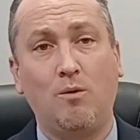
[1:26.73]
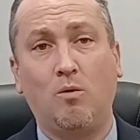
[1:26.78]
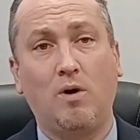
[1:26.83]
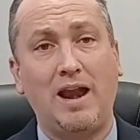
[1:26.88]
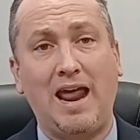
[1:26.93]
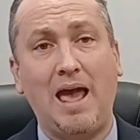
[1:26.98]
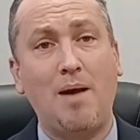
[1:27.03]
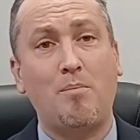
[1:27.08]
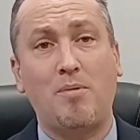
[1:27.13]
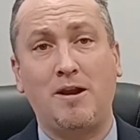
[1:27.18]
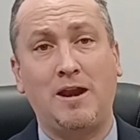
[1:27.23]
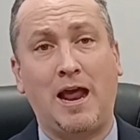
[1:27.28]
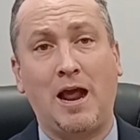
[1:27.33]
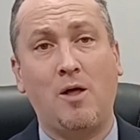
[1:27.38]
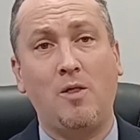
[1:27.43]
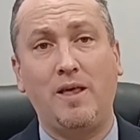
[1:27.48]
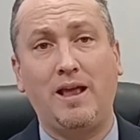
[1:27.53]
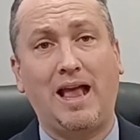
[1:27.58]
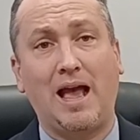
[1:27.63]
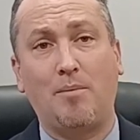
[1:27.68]
What happened? I
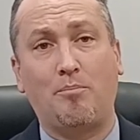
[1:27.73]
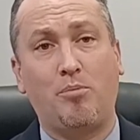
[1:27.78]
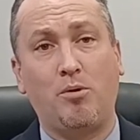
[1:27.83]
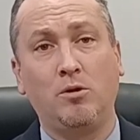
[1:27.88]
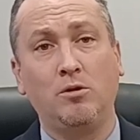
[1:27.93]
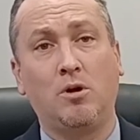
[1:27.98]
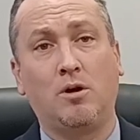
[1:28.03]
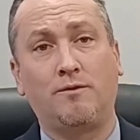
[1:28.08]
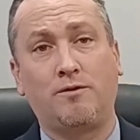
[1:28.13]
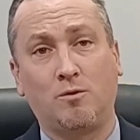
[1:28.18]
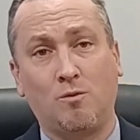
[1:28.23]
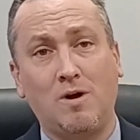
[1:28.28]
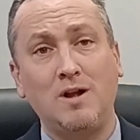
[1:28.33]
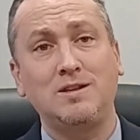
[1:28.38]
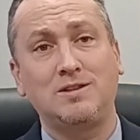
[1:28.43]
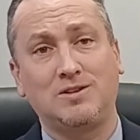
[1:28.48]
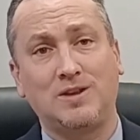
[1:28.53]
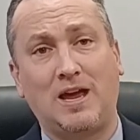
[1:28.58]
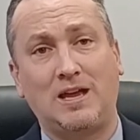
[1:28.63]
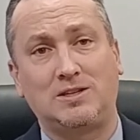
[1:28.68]
only got pulled over
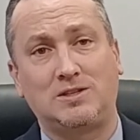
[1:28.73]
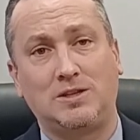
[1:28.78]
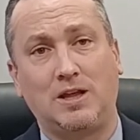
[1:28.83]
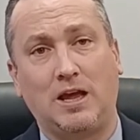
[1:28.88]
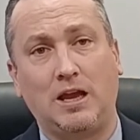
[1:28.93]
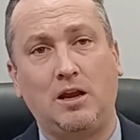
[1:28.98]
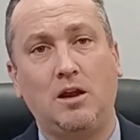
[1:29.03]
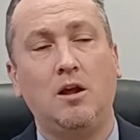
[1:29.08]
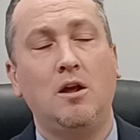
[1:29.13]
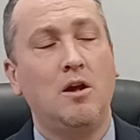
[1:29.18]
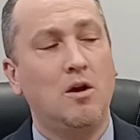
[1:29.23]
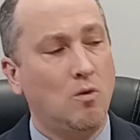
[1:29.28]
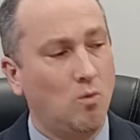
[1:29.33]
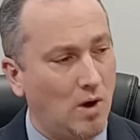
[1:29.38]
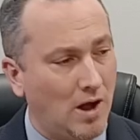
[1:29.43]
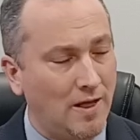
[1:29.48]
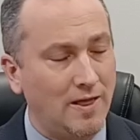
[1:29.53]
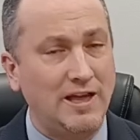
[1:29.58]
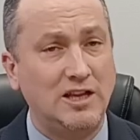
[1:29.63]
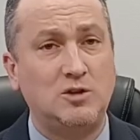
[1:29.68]
once last night.
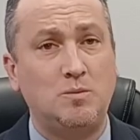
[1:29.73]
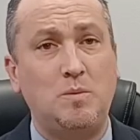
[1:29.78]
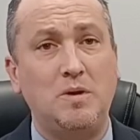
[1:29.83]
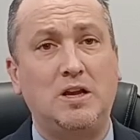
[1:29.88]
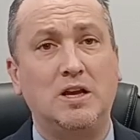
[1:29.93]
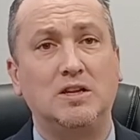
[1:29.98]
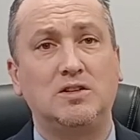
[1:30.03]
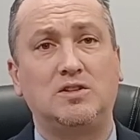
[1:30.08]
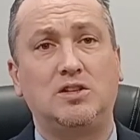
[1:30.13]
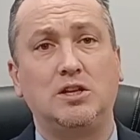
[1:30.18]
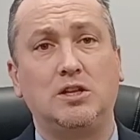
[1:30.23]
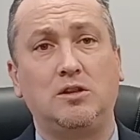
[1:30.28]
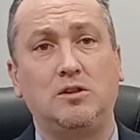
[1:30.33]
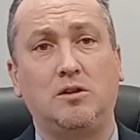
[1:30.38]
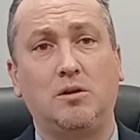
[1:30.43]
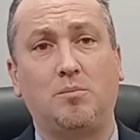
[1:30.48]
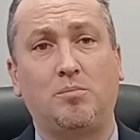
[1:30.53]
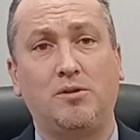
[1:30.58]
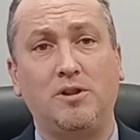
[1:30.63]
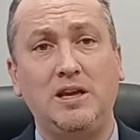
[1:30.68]
Well, it's because the
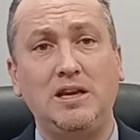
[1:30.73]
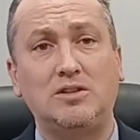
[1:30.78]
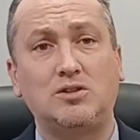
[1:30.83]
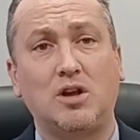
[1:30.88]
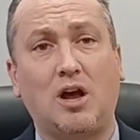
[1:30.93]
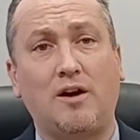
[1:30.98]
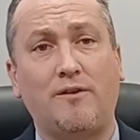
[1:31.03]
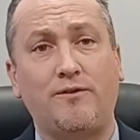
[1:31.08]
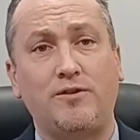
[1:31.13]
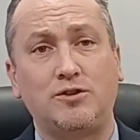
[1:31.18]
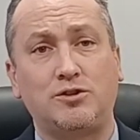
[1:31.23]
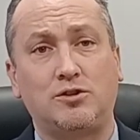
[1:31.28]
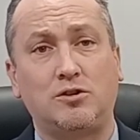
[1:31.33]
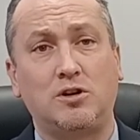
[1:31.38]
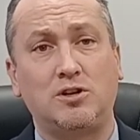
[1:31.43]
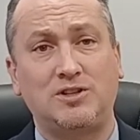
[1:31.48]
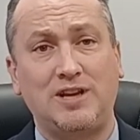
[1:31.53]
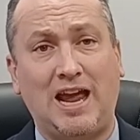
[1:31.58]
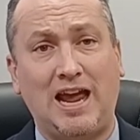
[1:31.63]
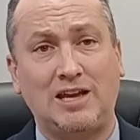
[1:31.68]
police
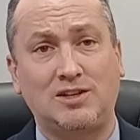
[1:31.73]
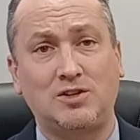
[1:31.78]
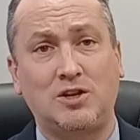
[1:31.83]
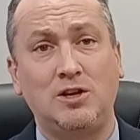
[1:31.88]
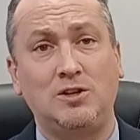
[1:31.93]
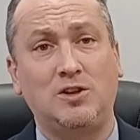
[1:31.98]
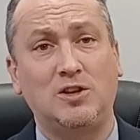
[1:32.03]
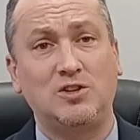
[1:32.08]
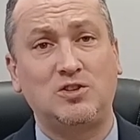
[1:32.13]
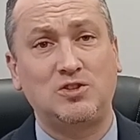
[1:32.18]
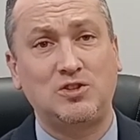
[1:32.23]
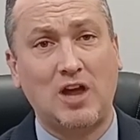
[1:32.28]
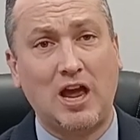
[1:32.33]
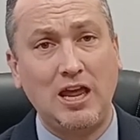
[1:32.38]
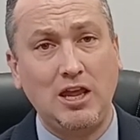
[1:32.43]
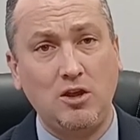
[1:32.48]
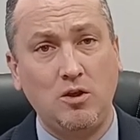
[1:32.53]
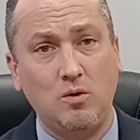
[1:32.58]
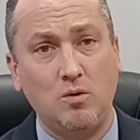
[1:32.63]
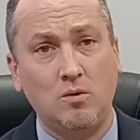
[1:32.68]
officer is asking to
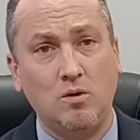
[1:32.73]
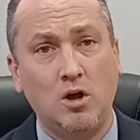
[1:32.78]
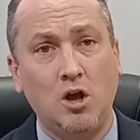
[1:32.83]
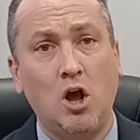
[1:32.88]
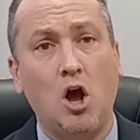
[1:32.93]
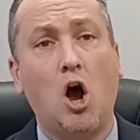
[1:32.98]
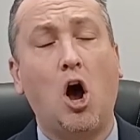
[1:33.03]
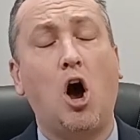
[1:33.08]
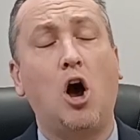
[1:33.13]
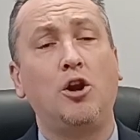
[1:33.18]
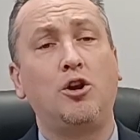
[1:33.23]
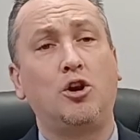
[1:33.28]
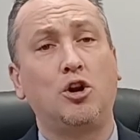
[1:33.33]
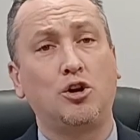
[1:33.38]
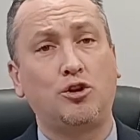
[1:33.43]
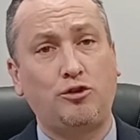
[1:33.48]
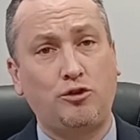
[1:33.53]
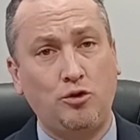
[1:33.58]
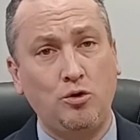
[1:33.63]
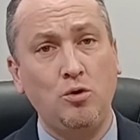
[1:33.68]
cite you
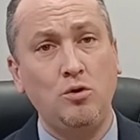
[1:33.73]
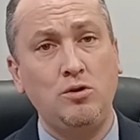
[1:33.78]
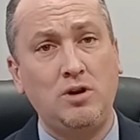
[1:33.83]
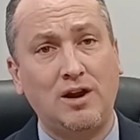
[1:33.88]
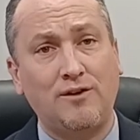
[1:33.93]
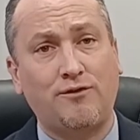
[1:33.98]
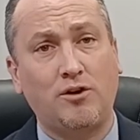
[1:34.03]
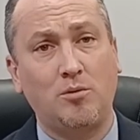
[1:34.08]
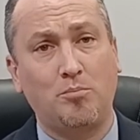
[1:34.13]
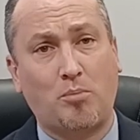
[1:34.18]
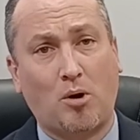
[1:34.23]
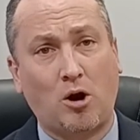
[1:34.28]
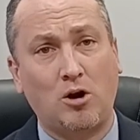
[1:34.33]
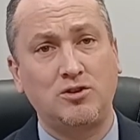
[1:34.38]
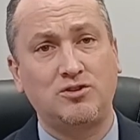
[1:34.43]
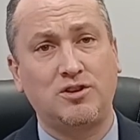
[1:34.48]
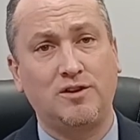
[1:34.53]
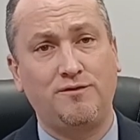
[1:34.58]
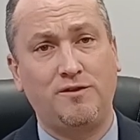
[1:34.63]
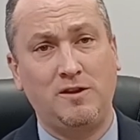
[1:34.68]
under two different
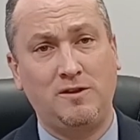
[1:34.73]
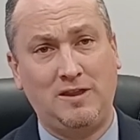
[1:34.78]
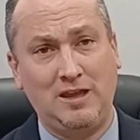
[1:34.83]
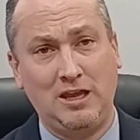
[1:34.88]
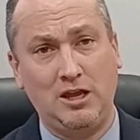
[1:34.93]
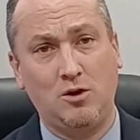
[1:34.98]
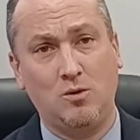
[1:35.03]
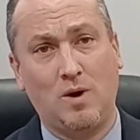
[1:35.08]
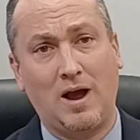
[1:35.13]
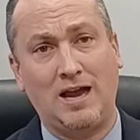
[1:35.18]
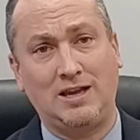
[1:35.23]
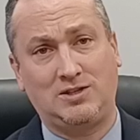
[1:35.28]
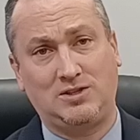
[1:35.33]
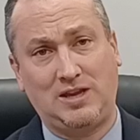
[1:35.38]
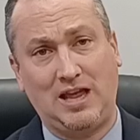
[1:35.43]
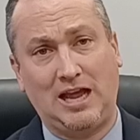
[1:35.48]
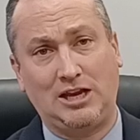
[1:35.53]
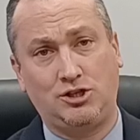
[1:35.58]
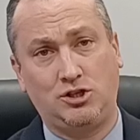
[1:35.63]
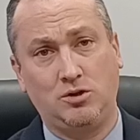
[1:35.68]
parts of the DUI
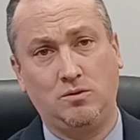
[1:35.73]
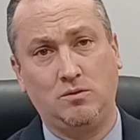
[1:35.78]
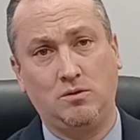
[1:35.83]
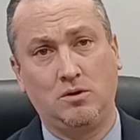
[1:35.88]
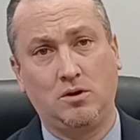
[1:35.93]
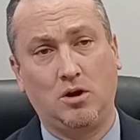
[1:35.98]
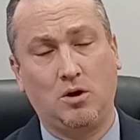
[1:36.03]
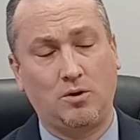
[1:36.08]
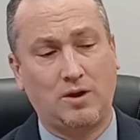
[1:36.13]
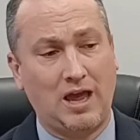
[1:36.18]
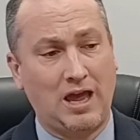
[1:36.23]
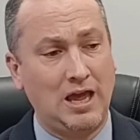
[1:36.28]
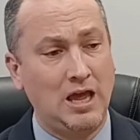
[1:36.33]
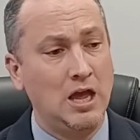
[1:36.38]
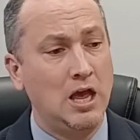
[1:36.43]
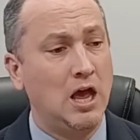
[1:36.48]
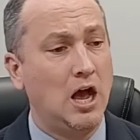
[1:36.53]
statute. Okay.